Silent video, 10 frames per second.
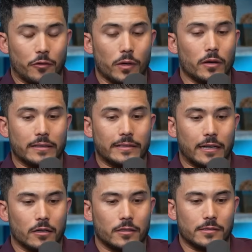will get
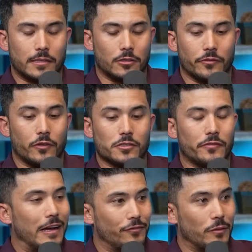there because they're
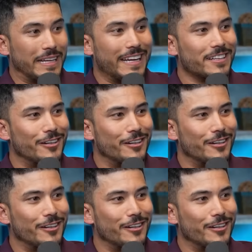diversifying from the get-go.